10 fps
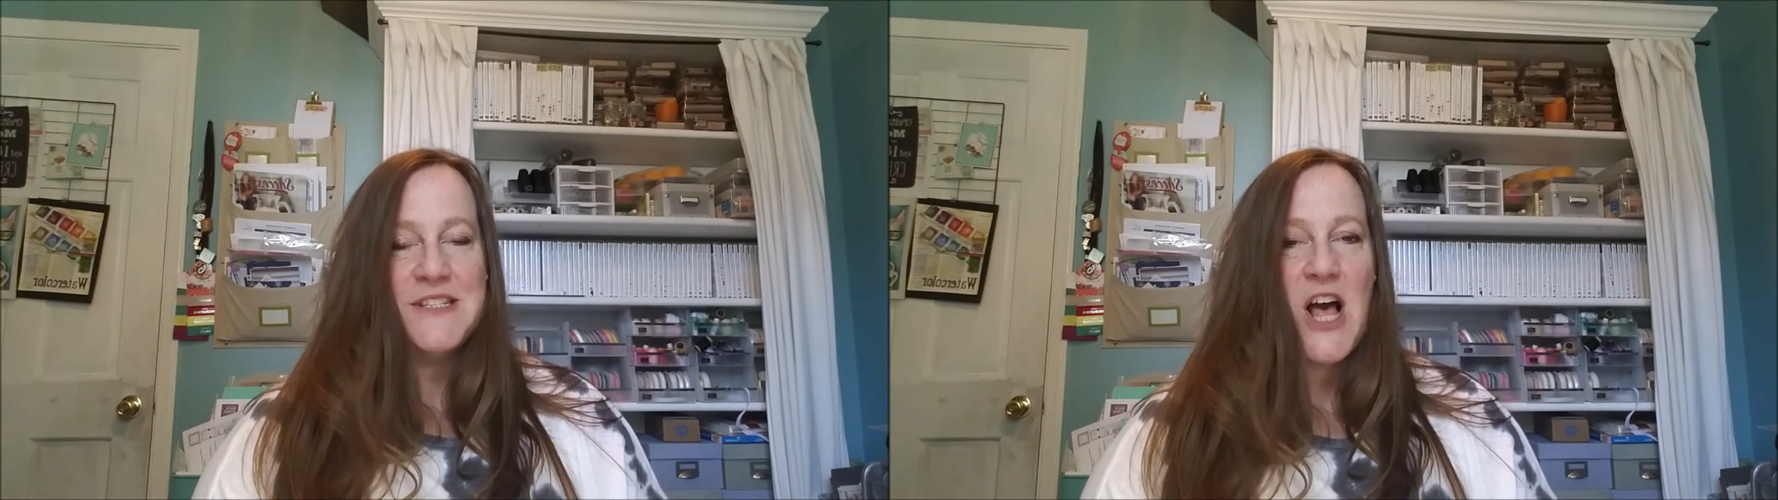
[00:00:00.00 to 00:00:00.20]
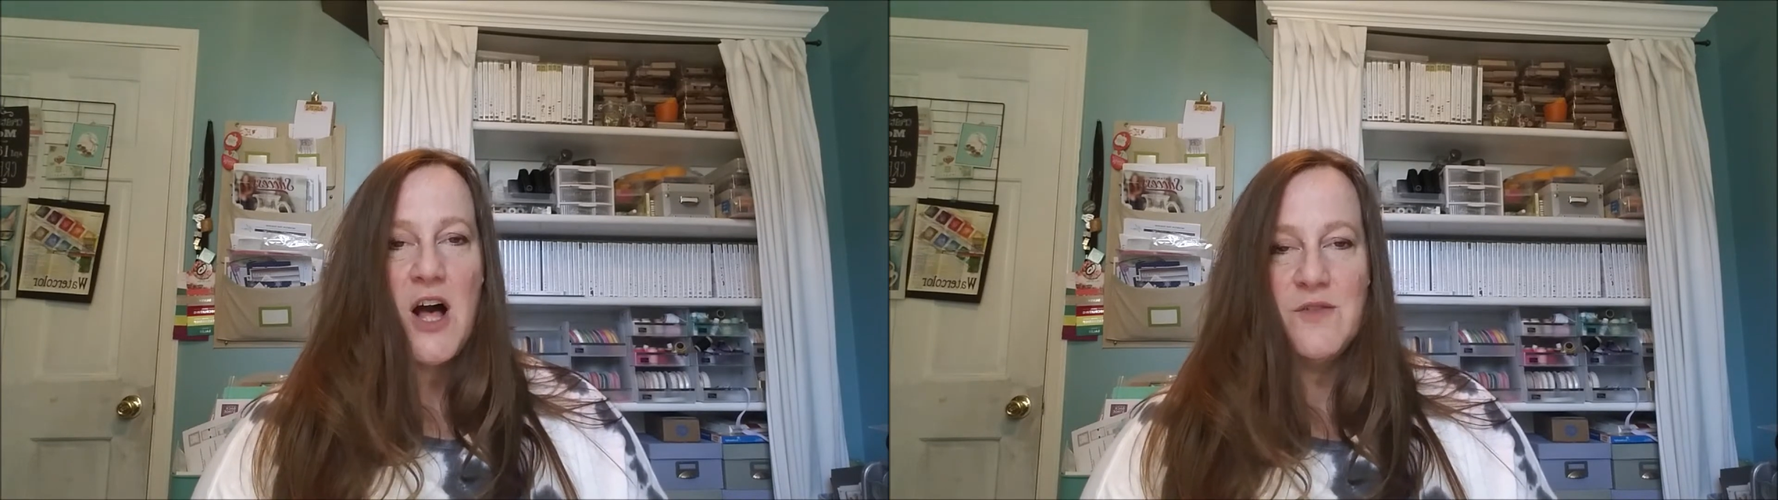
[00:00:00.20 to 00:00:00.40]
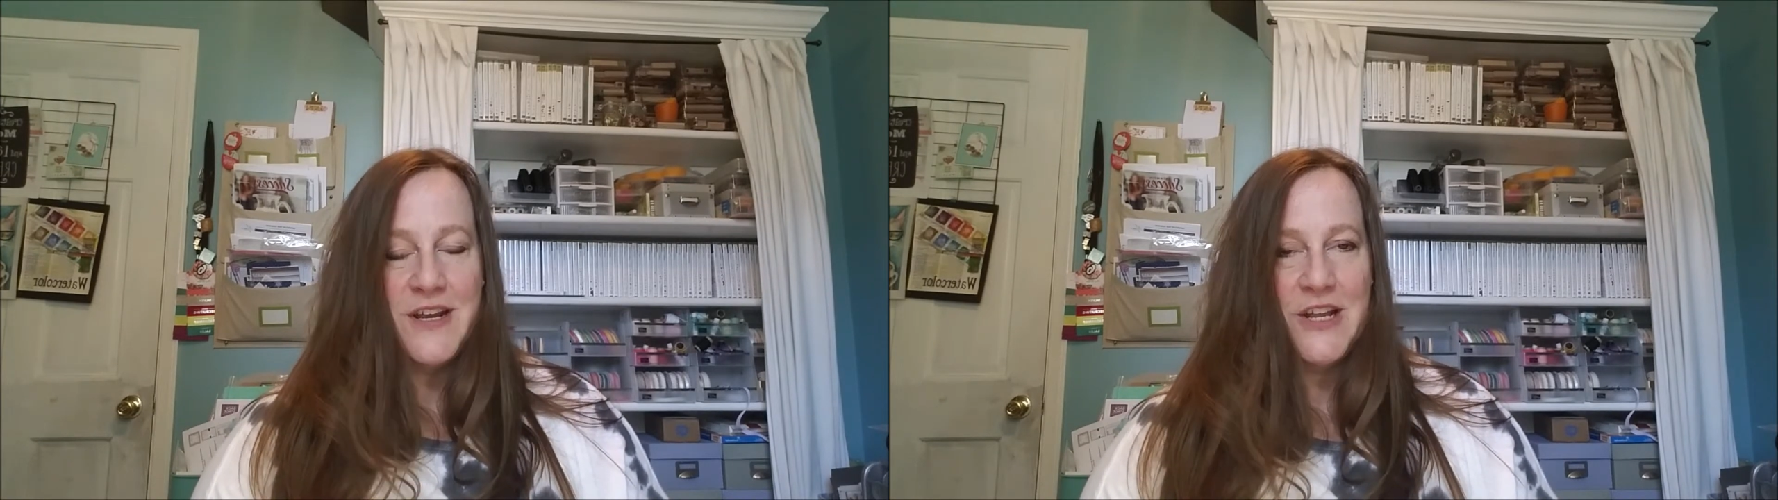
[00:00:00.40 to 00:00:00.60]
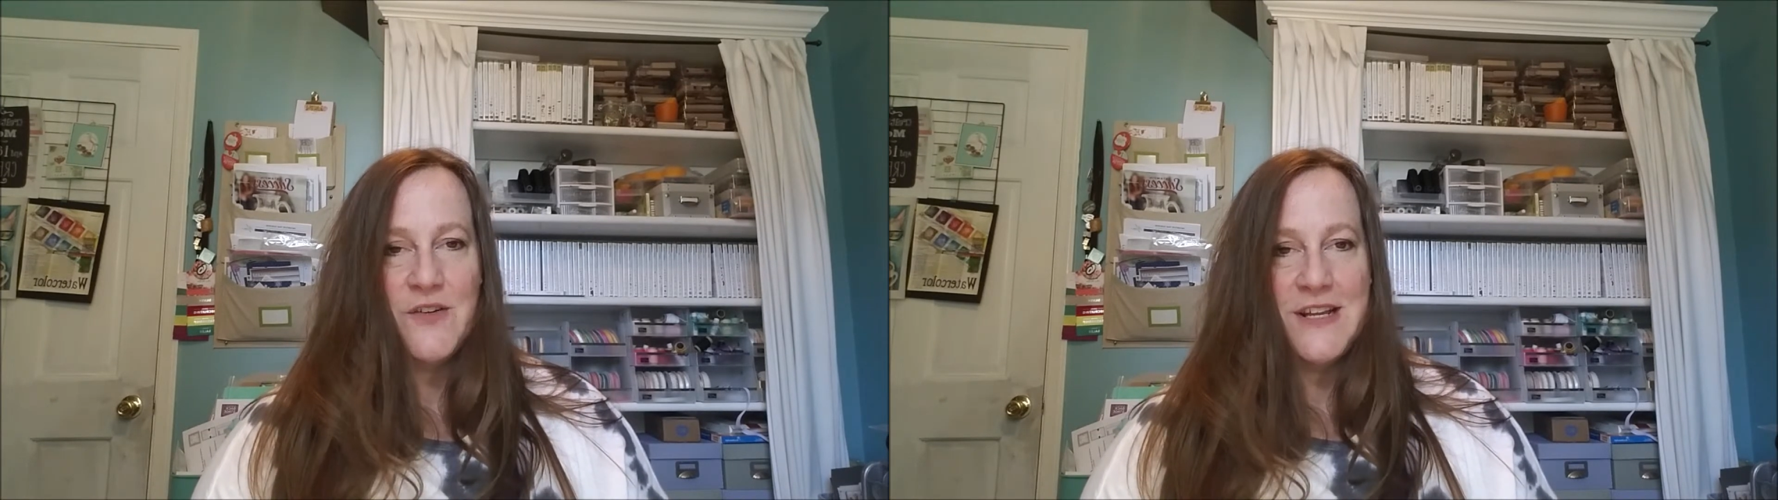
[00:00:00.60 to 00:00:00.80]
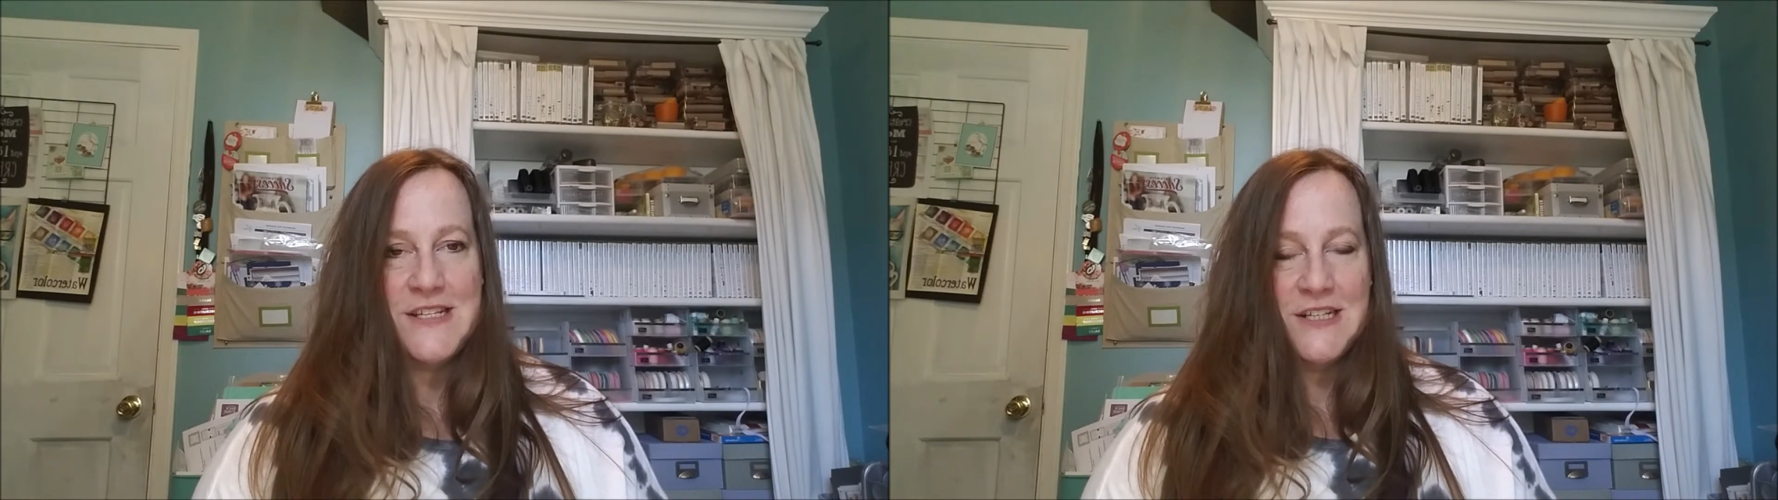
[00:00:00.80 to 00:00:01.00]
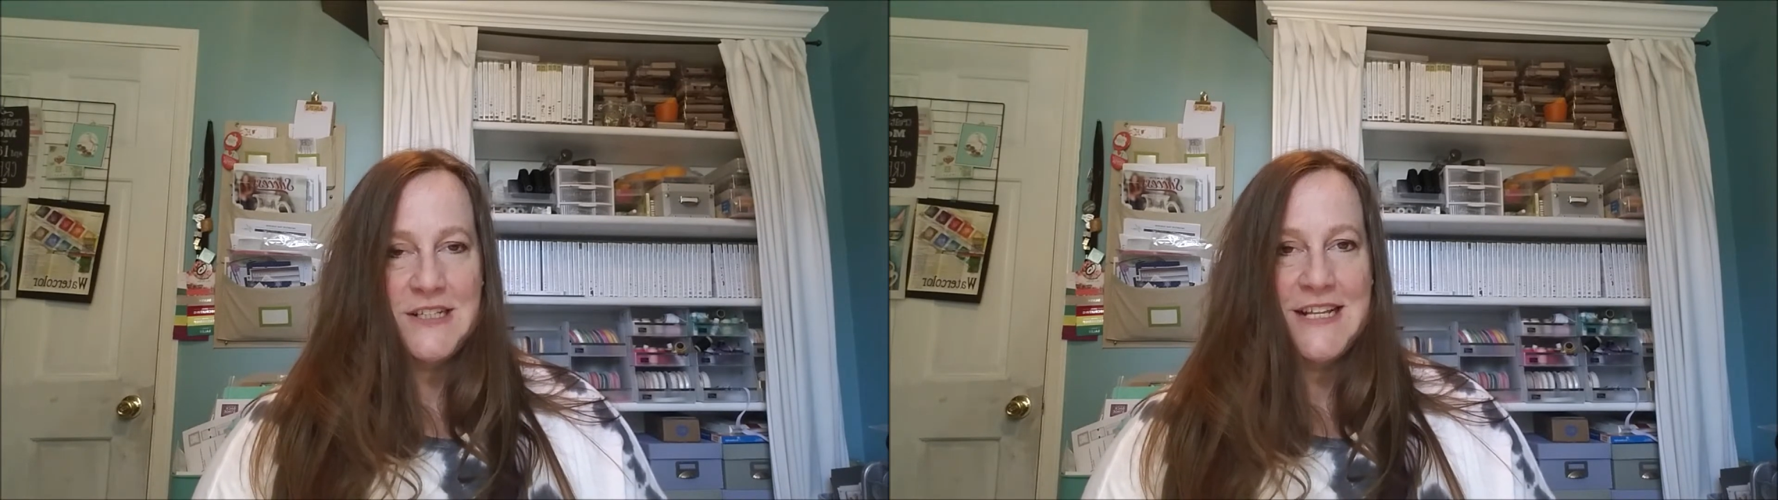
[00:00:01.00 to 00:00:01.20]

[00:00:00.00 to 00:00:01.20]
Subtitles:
is already a great deal.